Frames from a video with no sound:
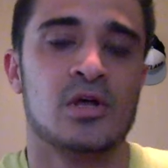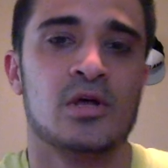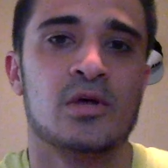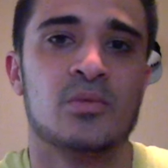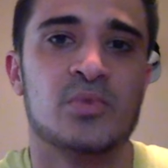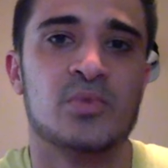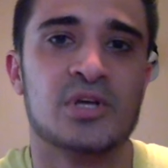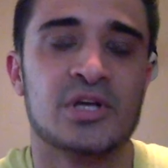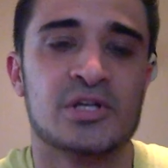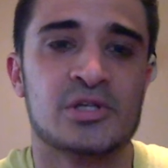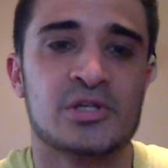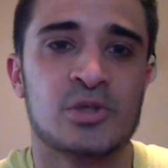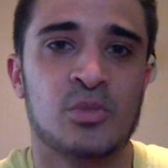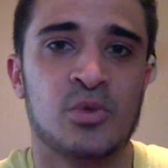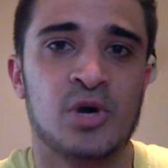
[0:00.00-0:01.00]
because the
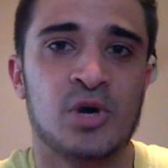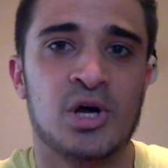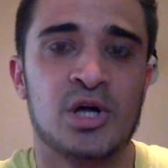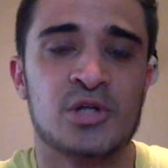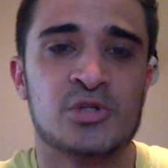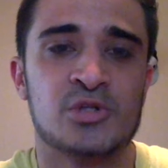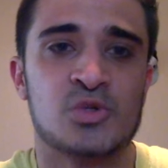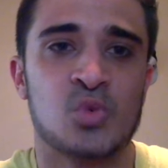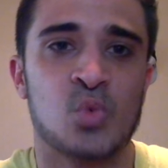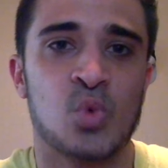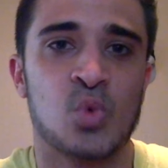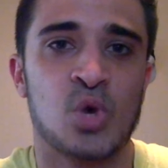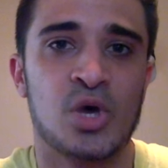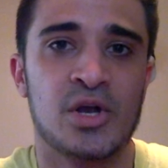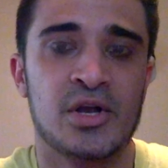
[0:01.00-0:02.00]
LeBrons
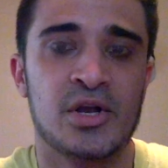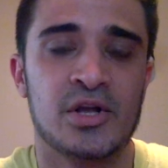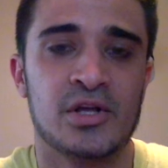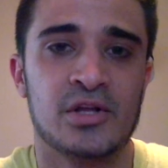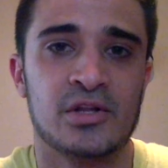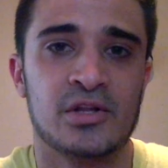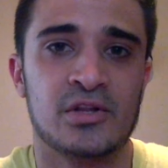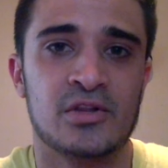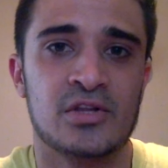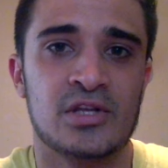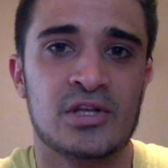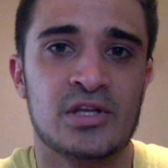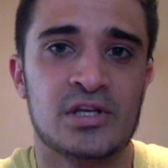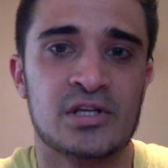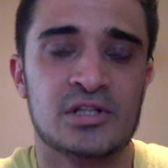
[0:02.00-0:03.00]
won
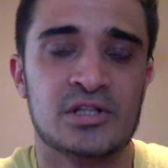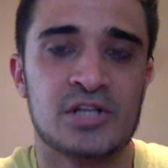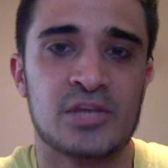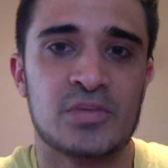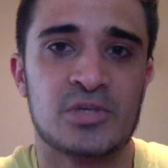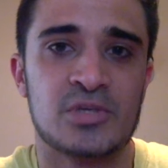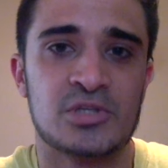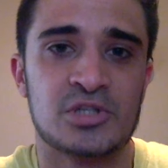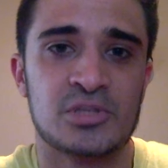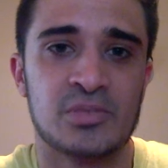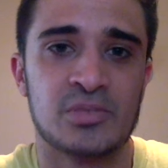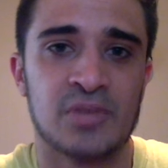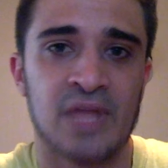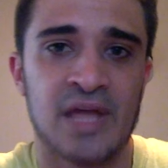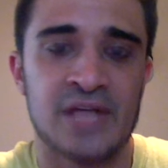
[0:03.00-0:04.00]
the championship
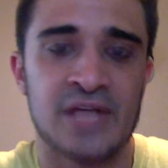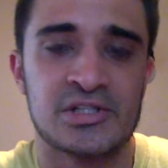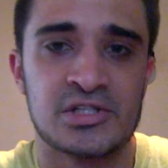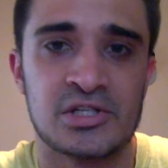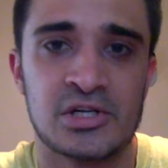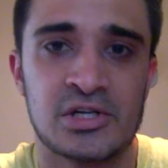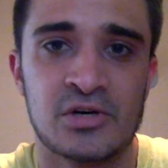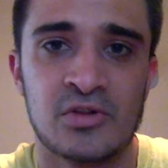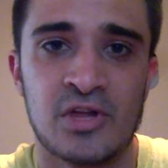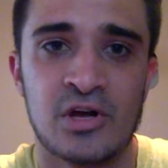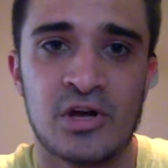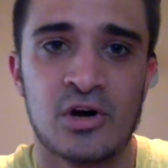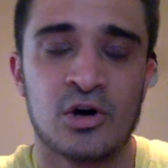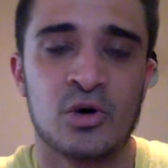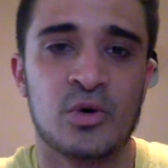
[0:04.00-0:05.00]
last year, they
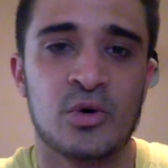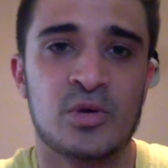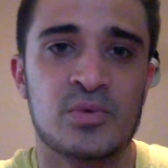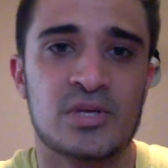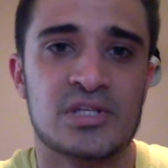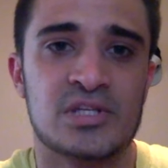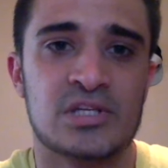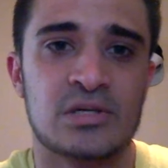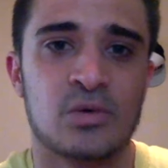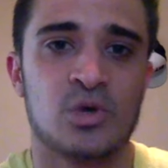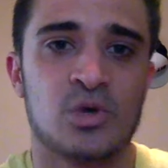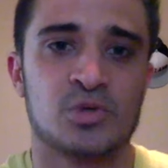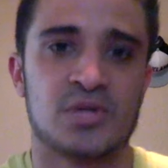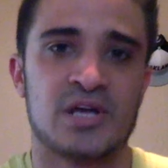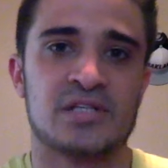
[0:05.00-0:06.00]
are going to be a team to
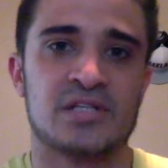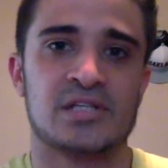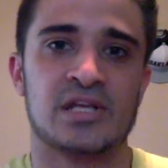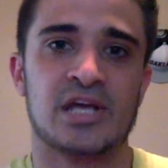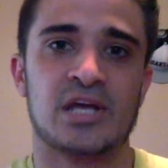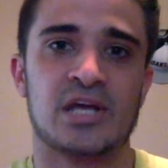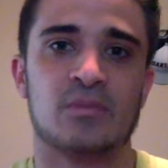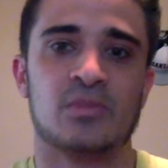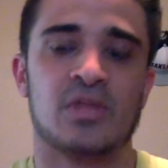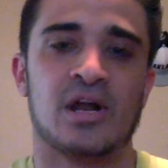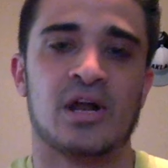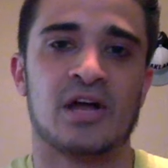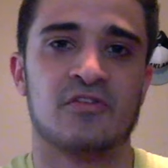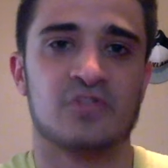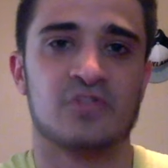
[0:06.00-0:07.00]
watch. That is the game that
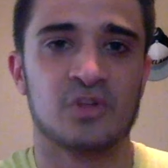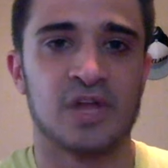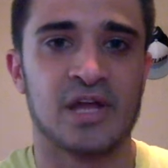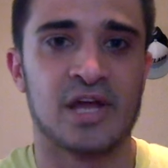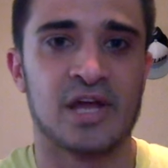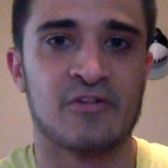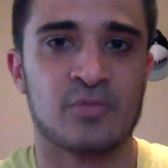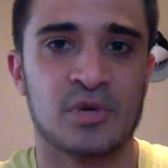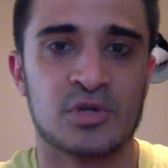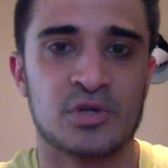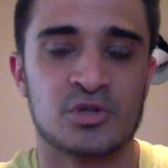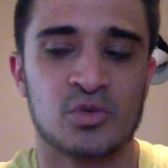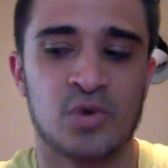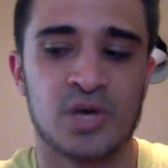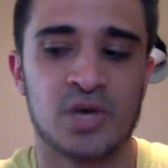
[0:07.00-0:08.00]
I feel like everybody
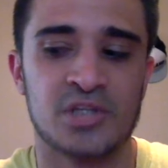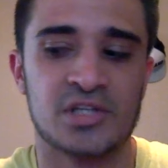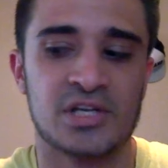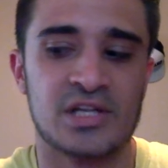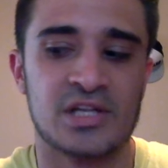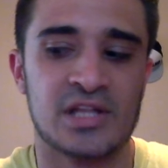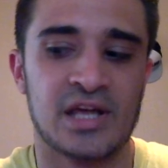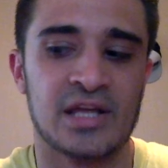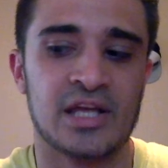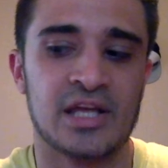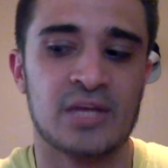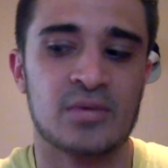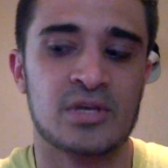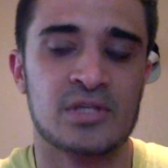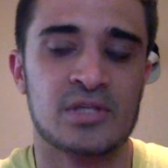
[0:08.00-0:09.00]
should watch. And in that
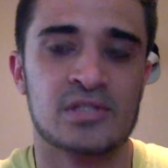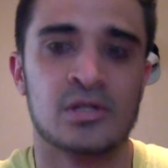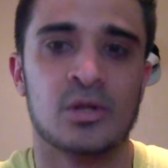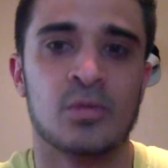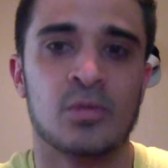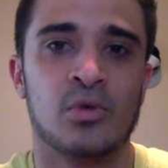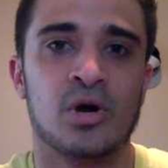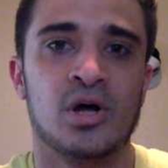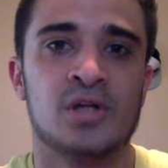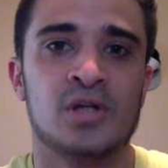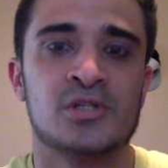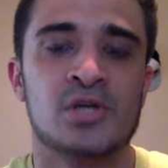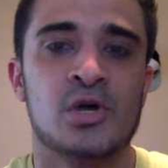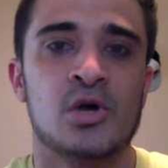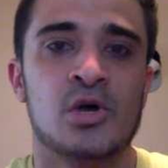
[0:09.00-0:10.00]
game, it is the LeBrons
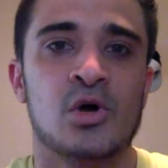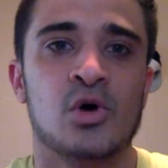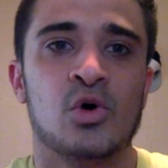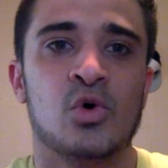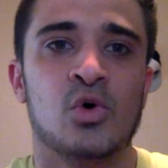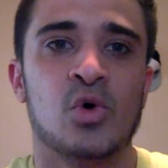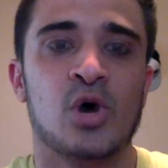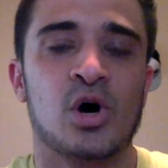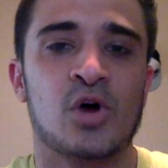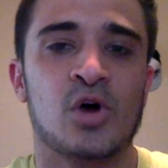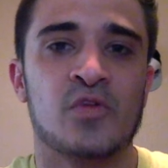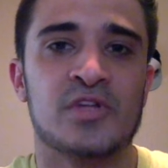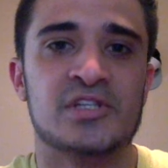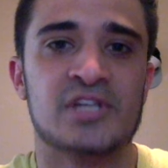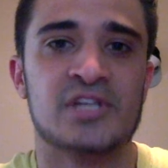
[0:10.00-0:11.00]
who are
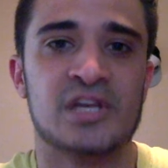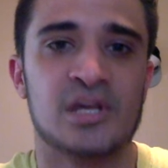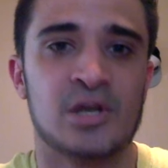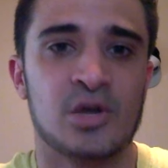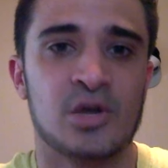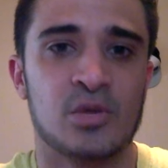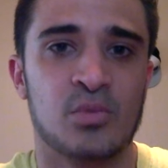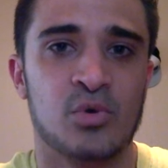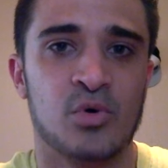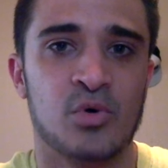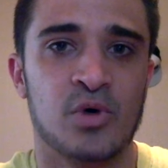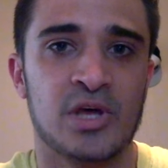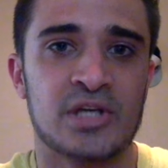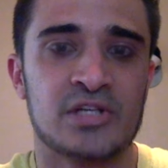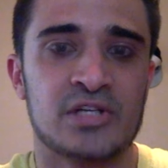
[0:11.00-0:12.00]
the
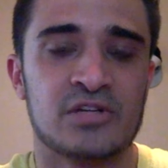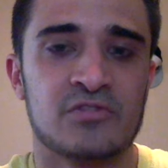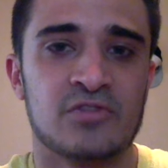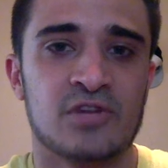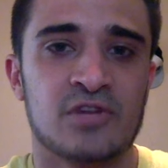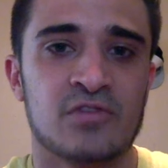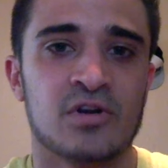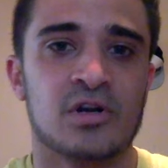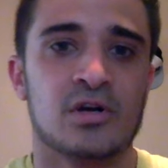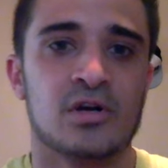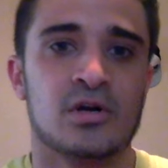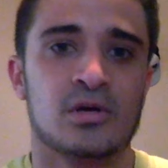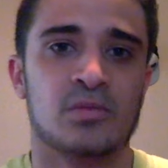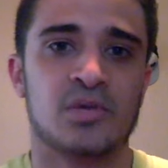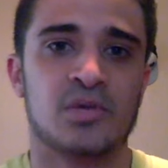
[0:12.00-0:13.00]
10-point favorite.
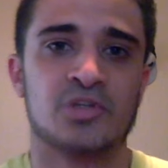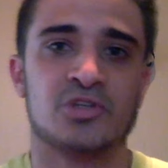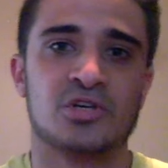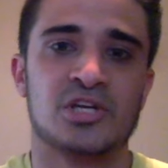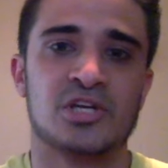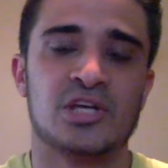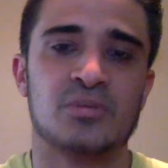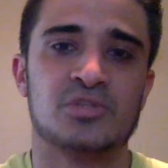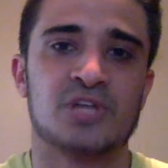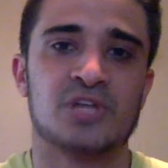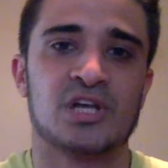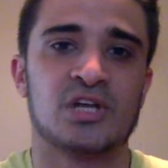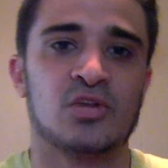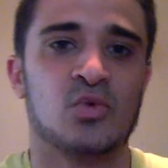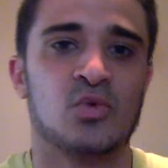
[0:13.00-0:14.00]
Make sure you keep
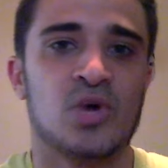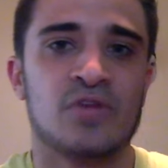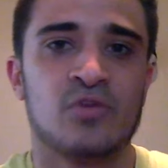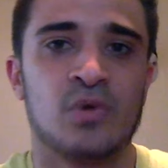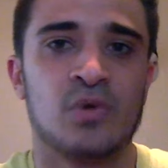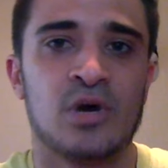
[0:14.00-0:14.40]
checking the waiver wire.